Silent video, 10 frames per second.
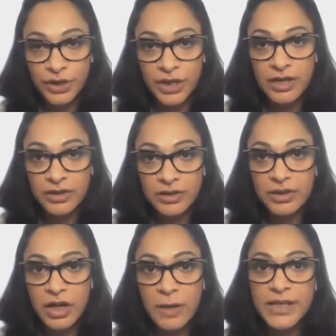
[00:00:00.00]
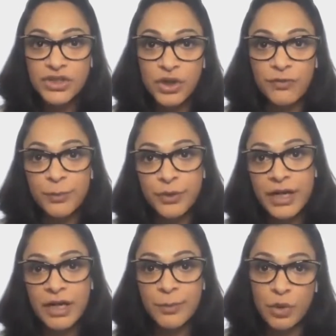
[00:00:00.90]
Yeah, a mixture of a
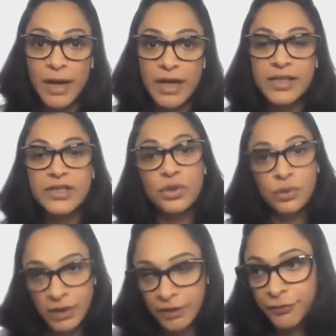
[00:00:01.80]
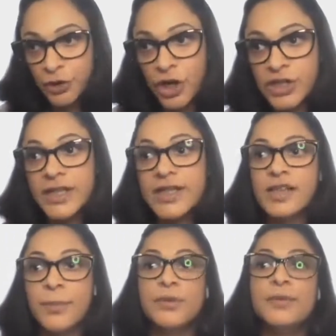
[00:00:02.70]
pre and a probiotic. So if you're not taking
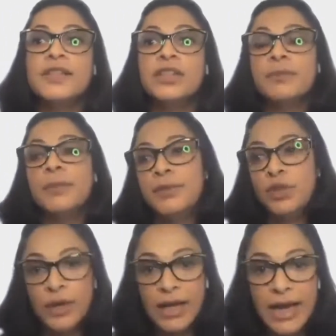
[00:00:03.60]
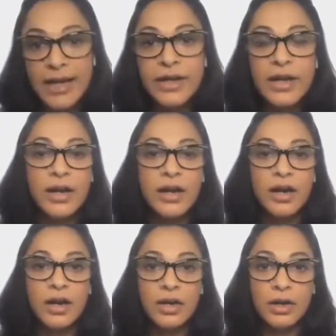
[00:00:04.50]
supplements, and maybe you can add
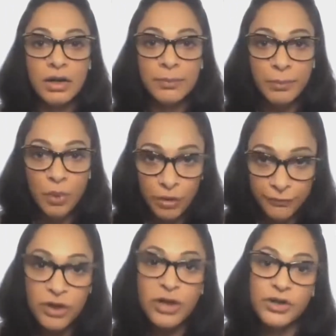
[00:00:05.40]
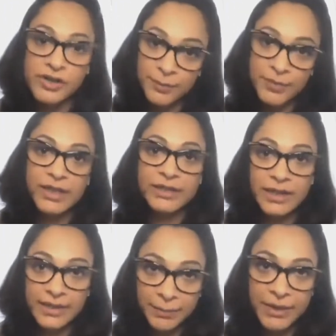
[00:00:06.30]
a bowl of curd or something like
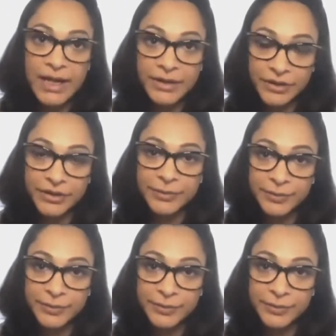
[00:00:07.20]
that can be added.